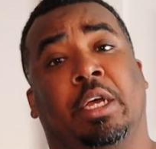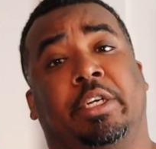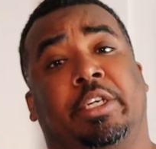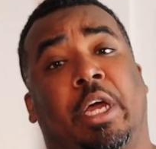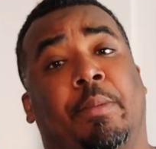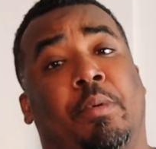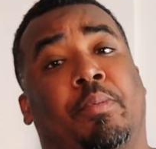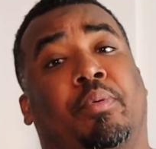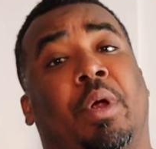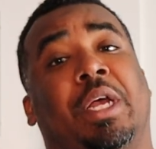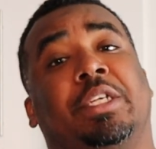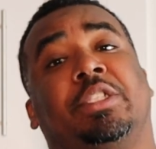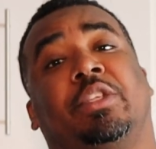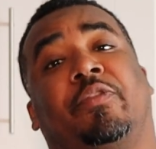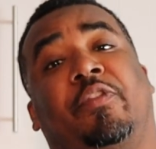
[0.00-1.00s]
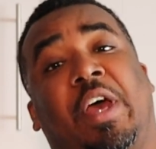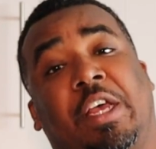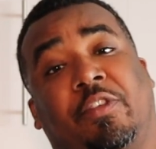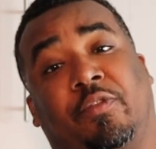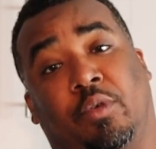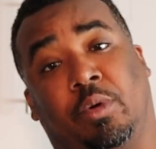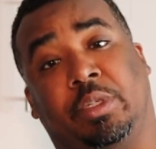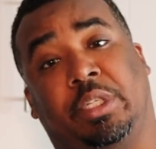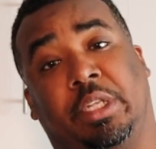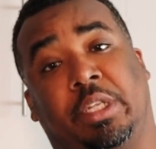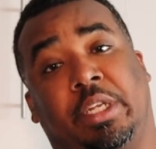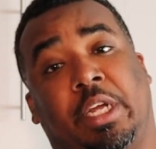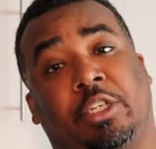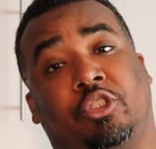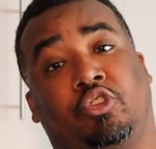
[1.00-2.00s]
Double press to fast forward to the
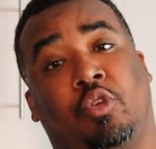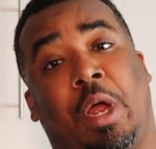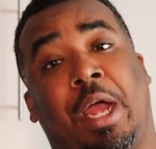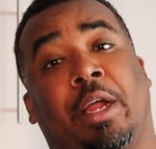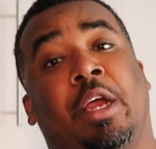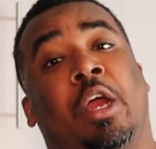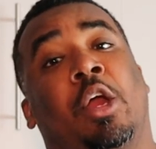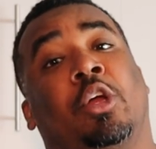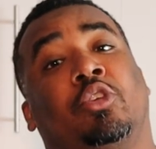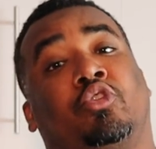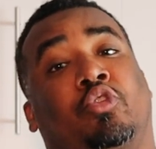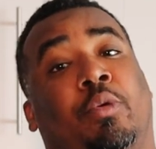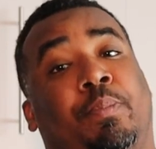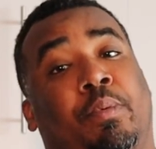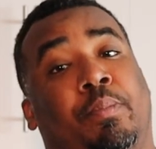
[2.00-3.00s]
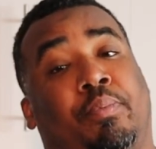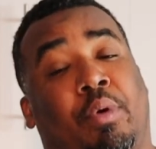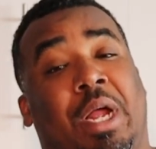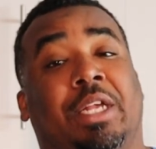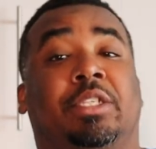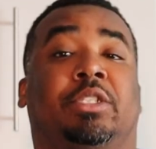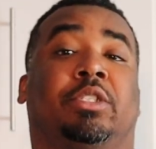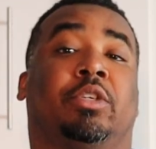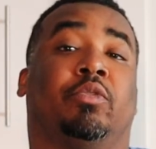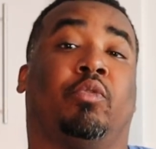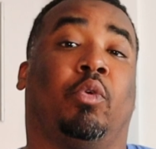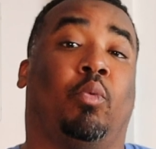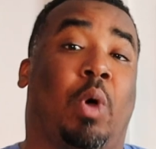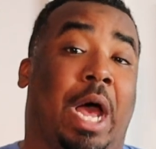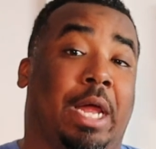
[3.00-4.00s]
next track. Triple press to
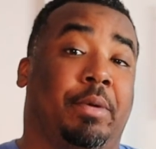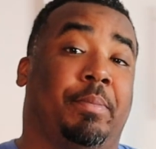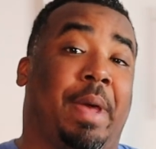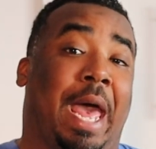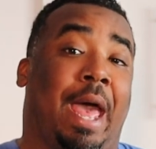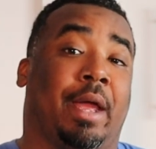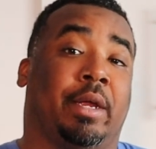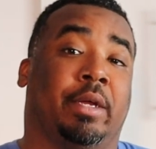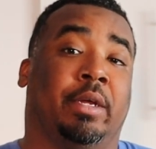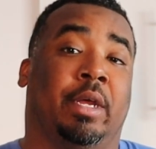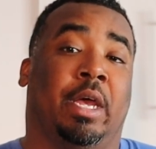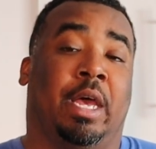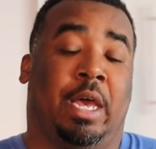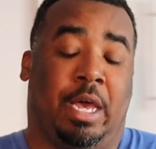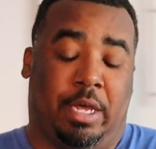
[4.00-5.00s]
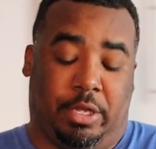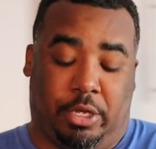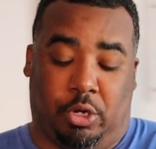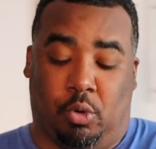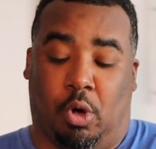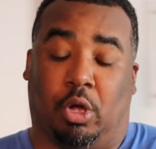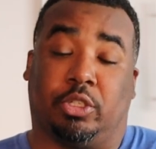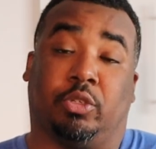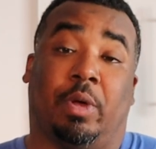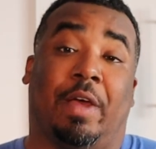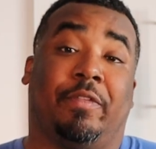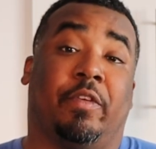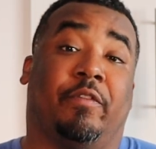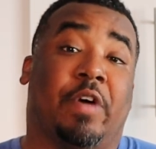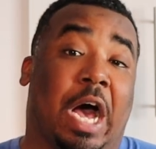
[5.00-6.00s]
rewind back. You also
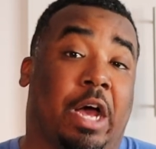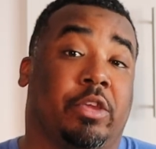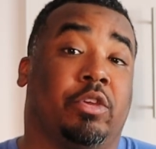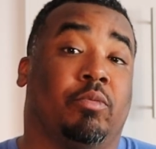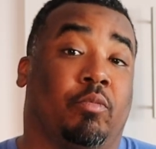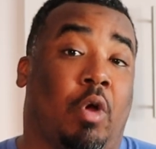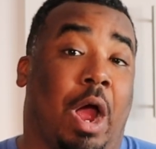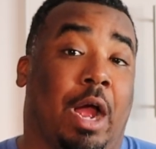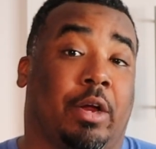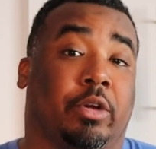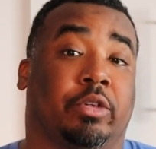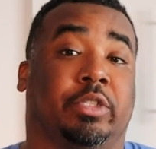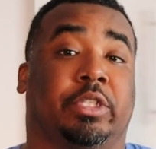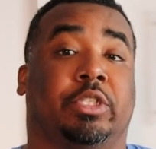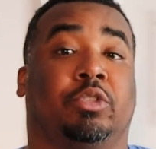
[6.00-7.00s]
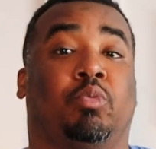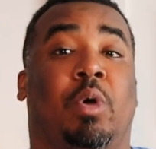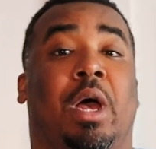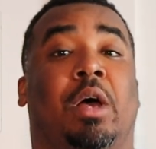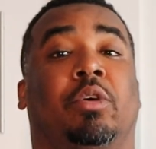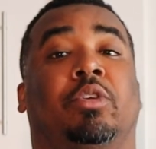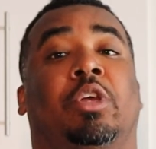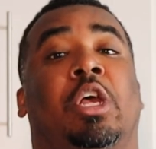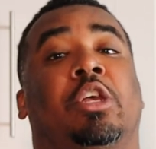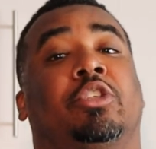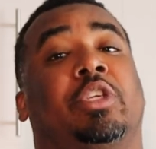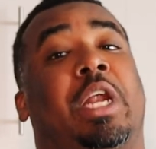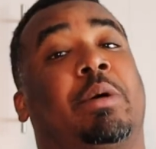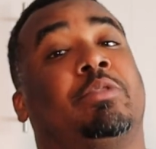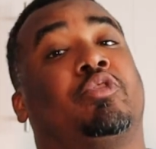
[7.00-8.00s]
have the volume rockers as well.
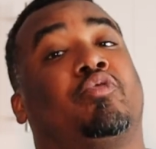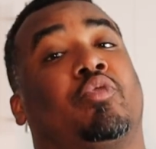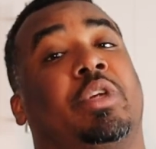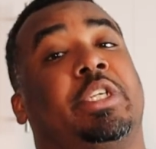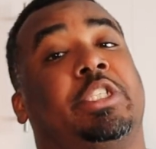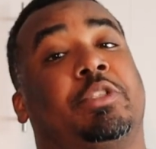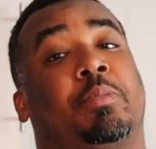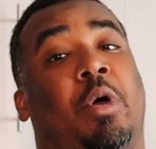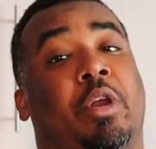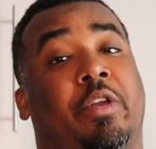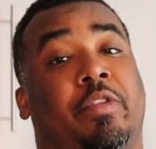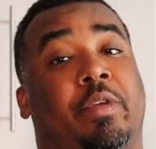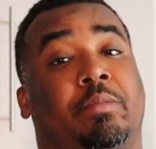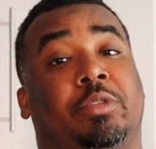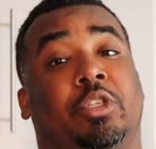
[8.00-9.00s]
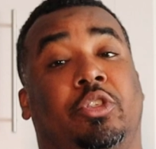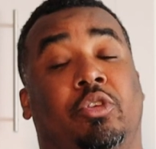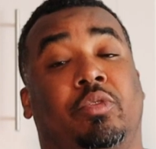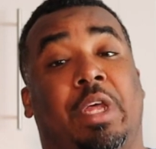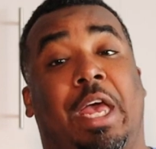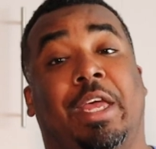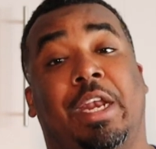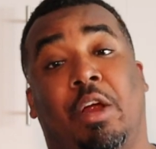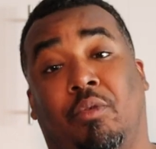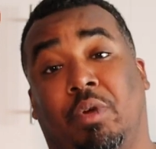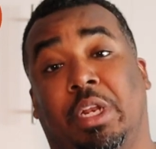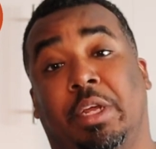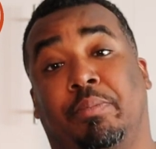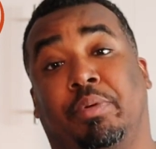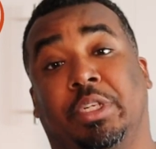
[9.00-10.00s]
So that was really smart of them to do that, and I
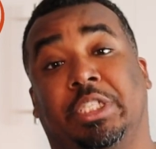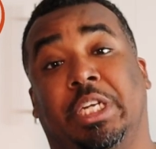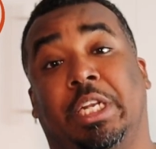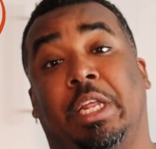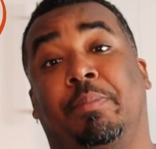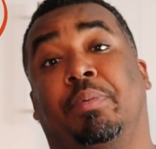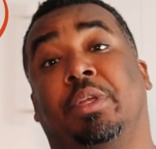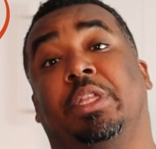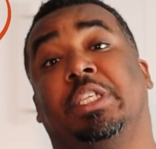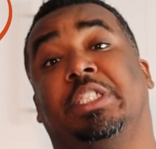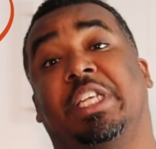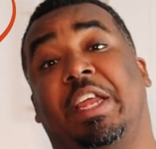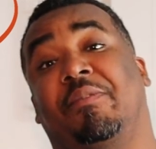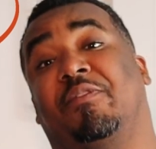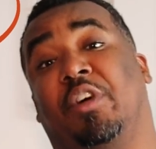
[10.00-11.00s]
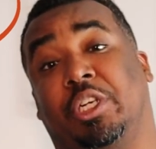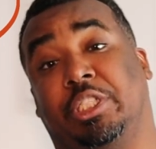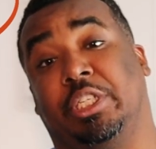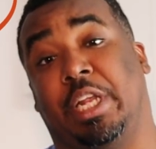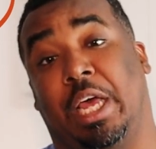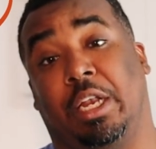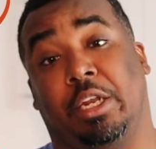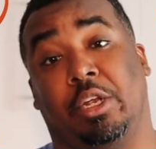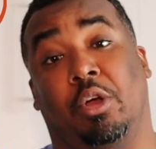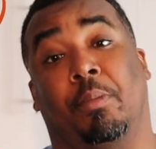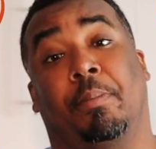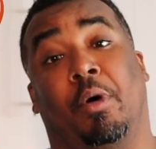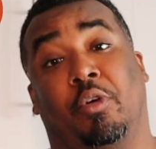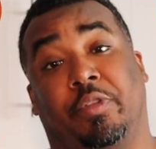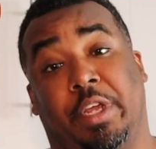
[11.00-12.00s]
really appreciate they put the same functionality
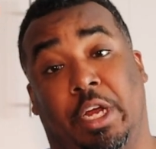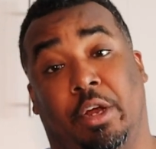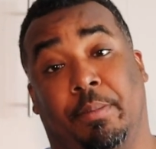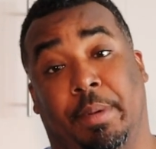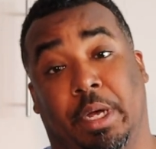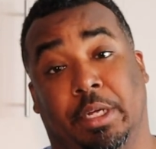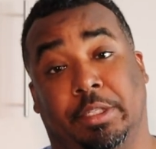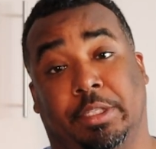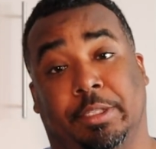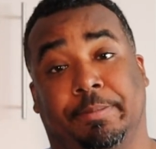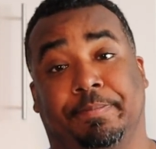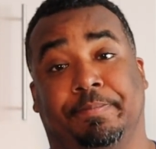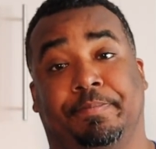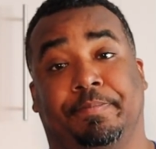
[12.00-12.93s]
on both earbuds.